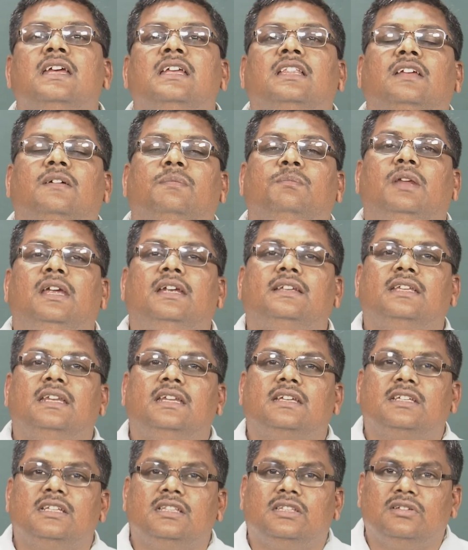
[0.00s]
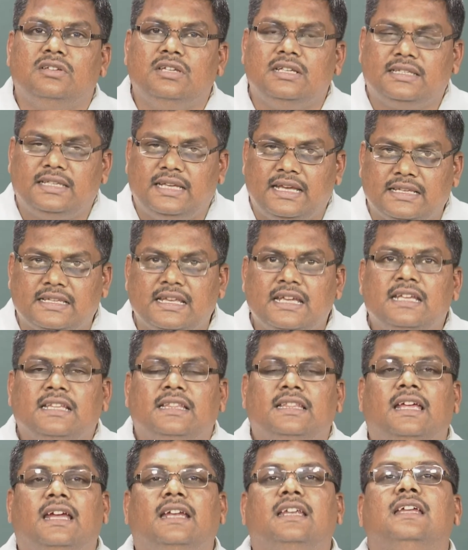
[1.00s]
The late selection theory says
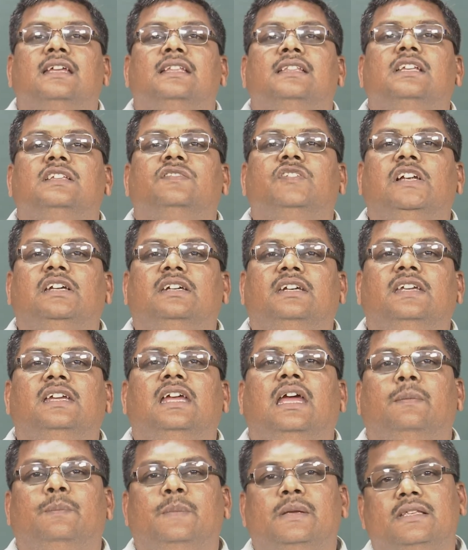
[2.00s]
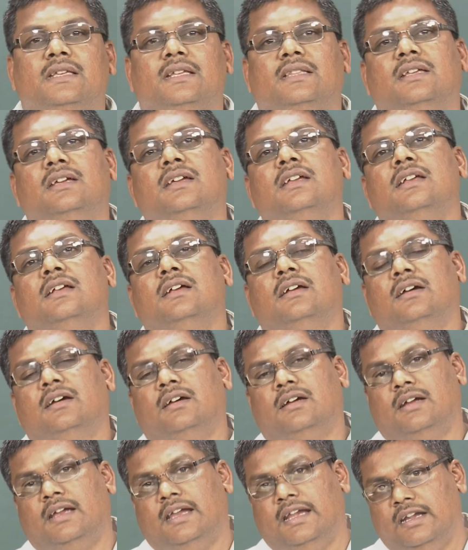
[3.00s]
that this filtering happens at the
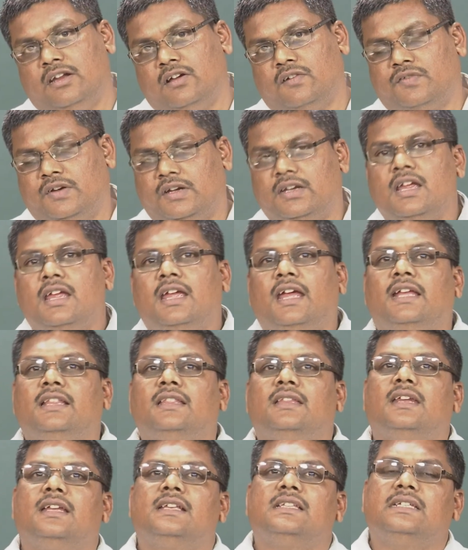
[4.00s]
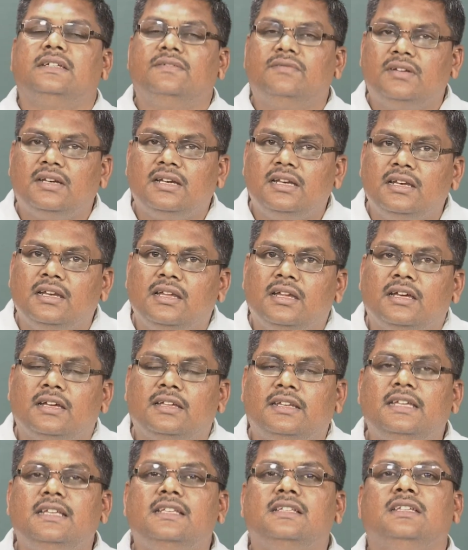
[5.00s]
end of it, and there are several
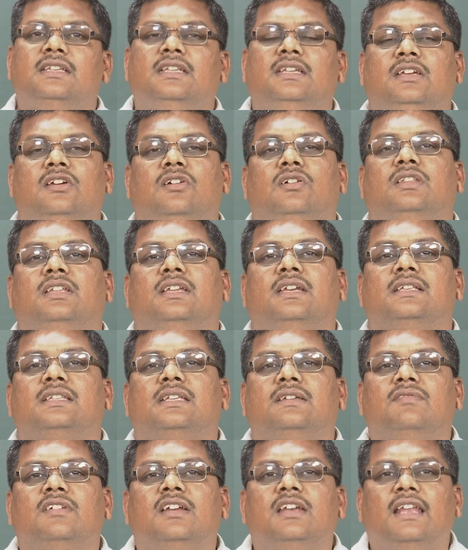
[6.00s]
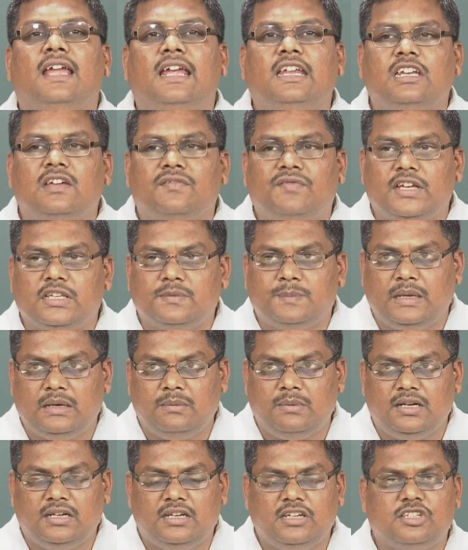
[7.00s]
reasoning, or there are several line of
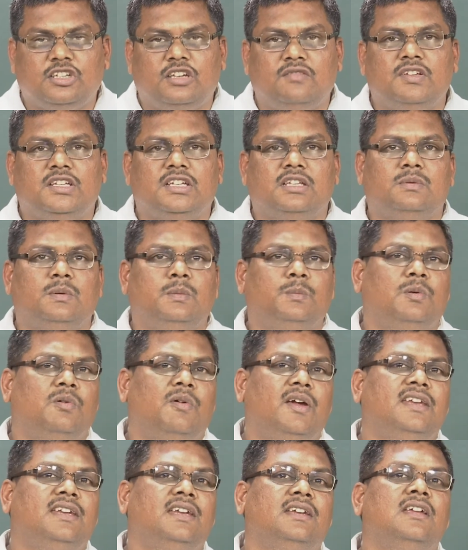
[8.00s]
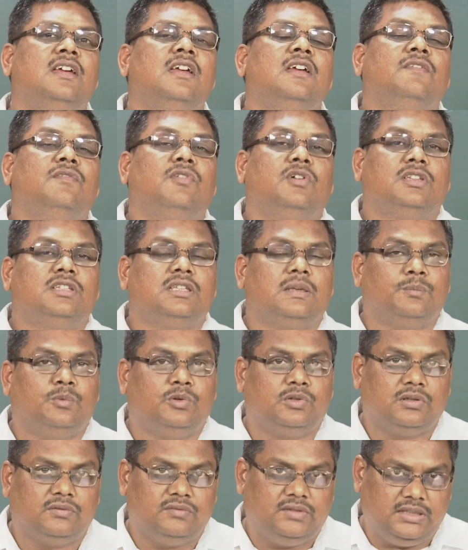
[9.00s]
experimentation which has been provided for the
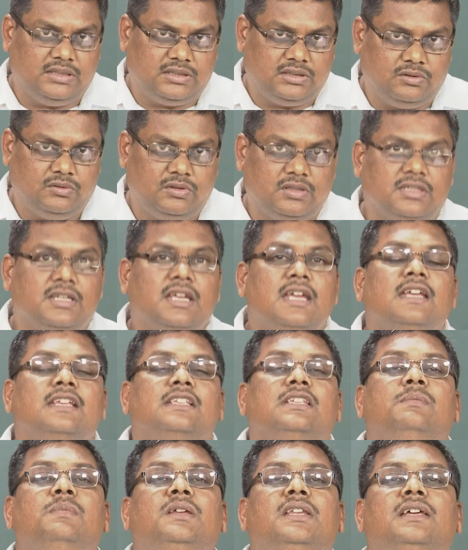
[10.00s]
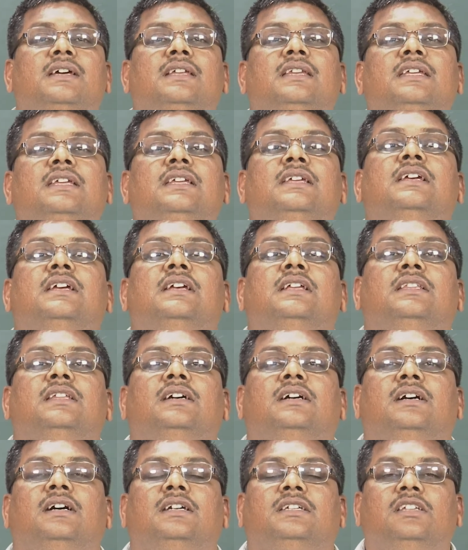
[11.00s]
support of these theories. Similarly,
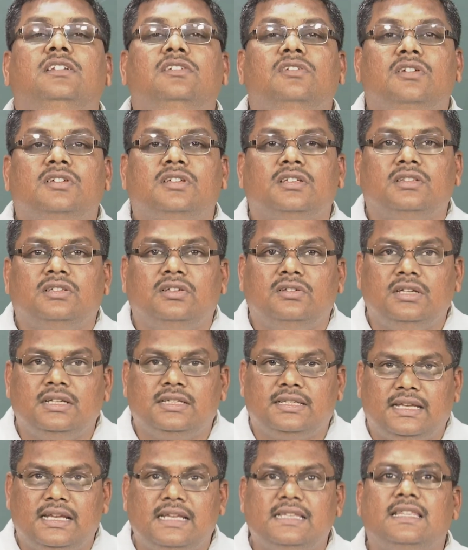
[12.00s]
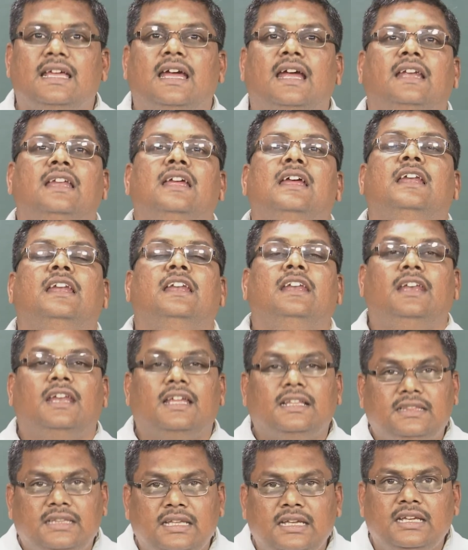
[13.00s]
the attenuation theory says that
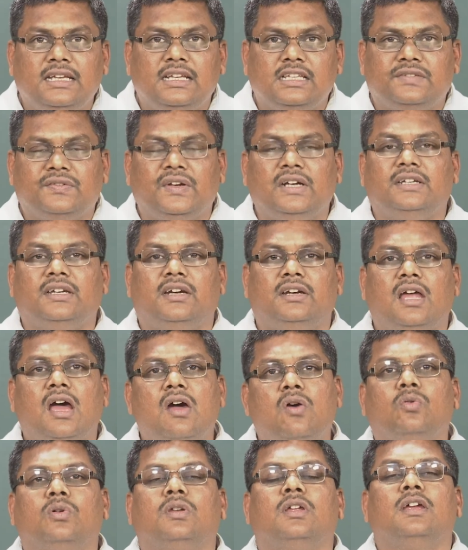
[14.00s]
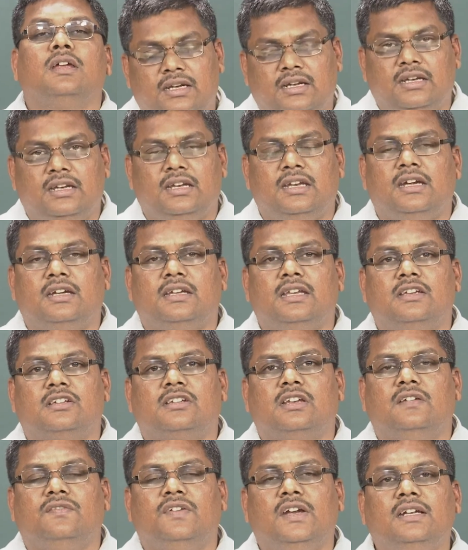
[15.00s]
nothing is filtered out in an
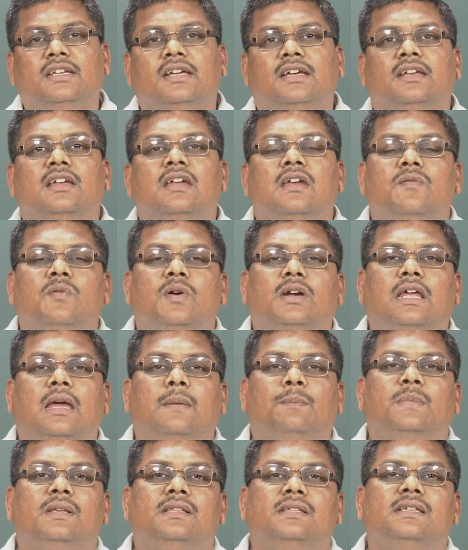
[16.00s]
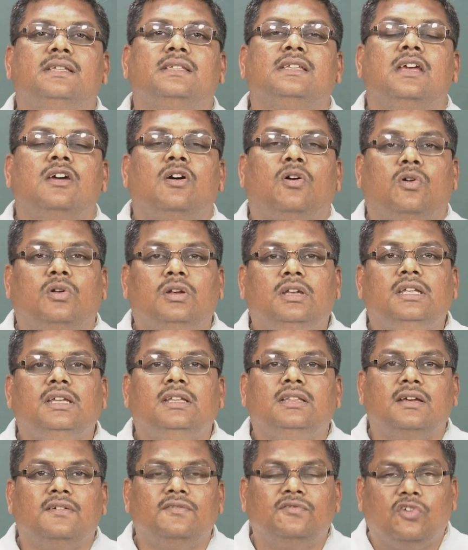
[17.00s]
attentional filter. What happens is only
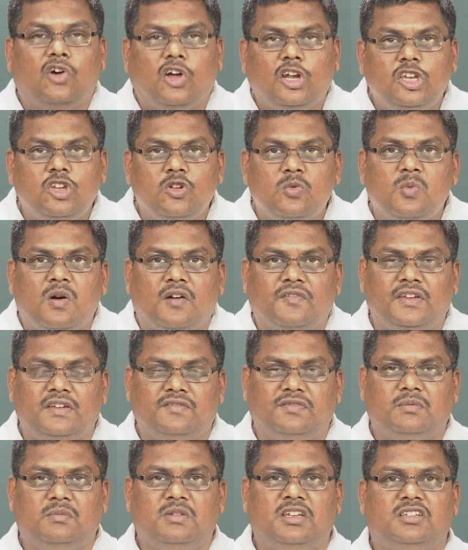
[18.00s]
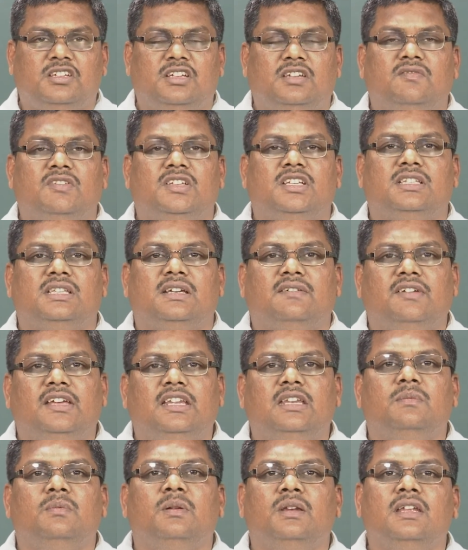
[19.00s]
the volume of information which is
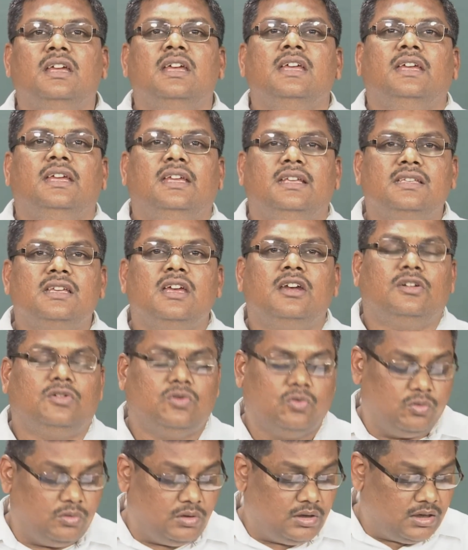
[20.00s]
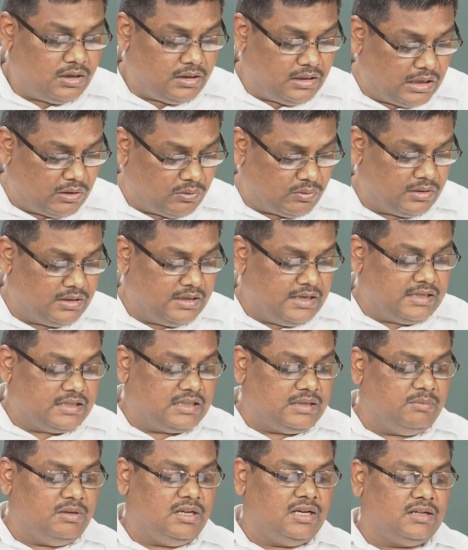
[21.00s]
available is toned down.
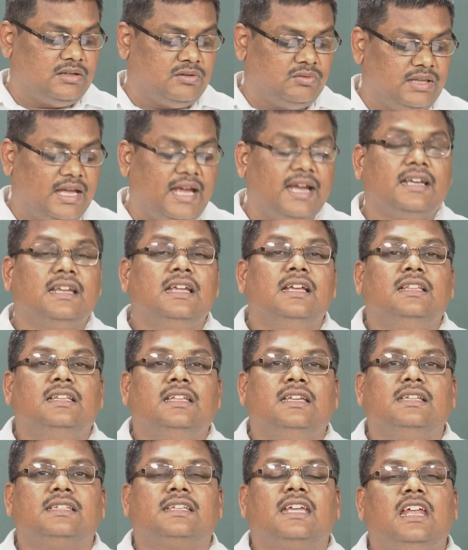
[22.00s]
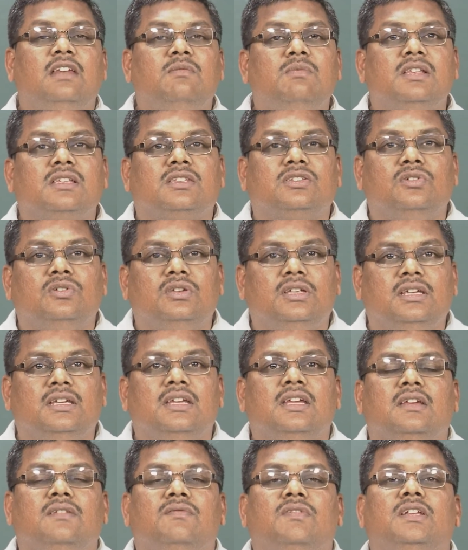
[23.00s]
Similar to that, there is Kahneman's
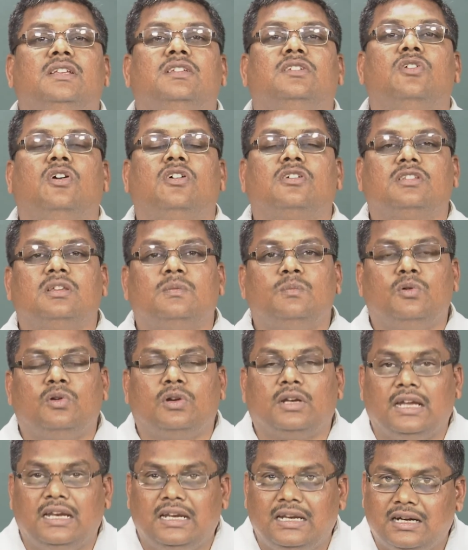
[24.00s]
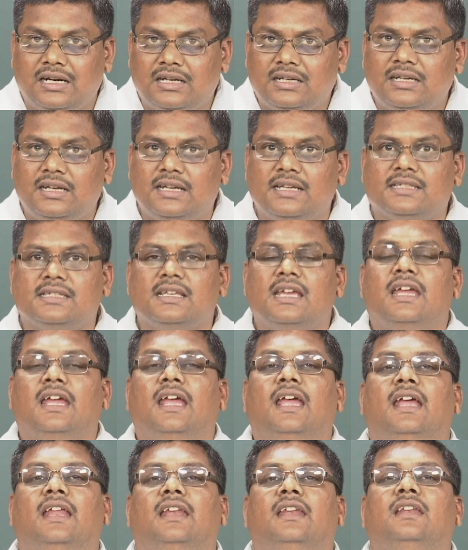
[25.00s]
theory which talks about alertness
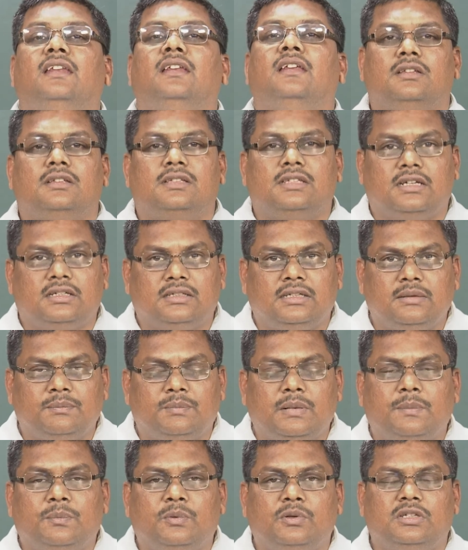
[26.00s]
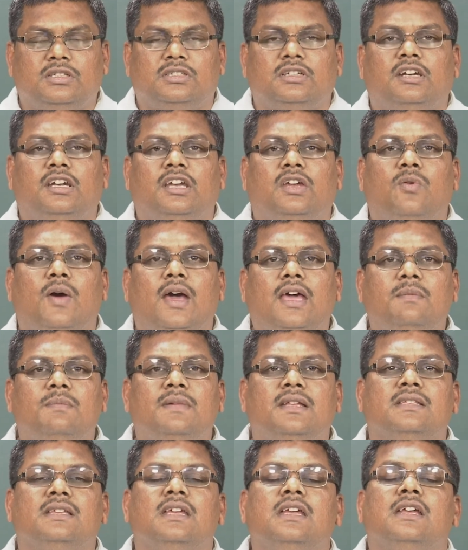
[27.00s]
and certain propositional
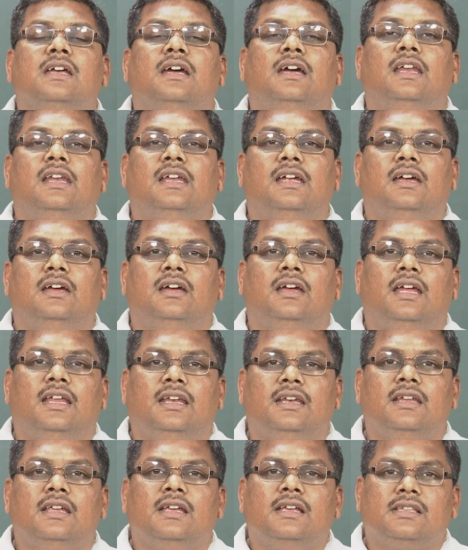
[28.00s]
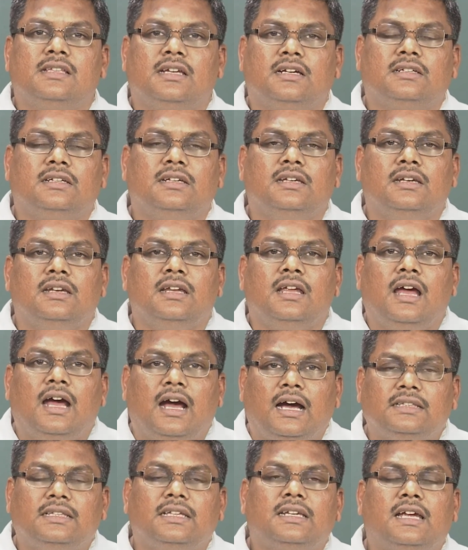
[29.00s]
requirements and certain
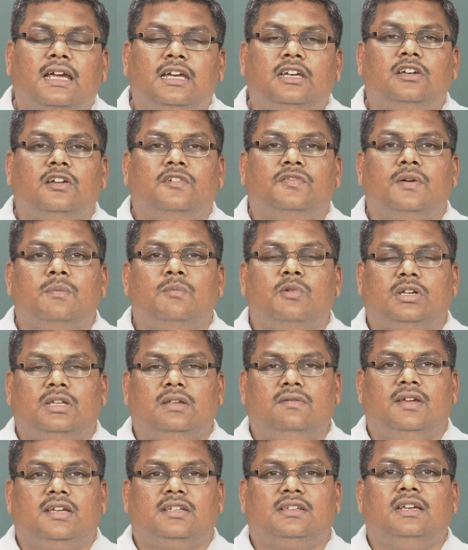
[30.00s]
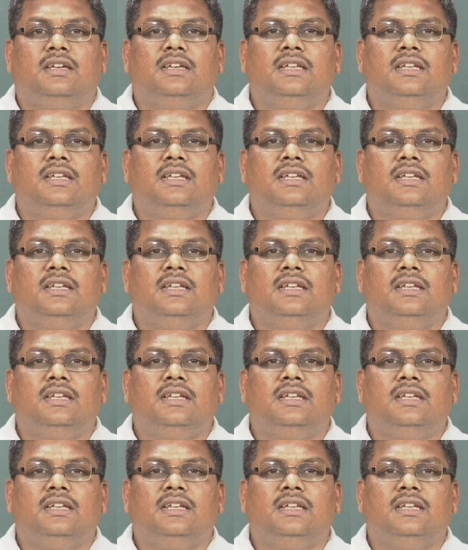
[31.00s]
other kind of motivational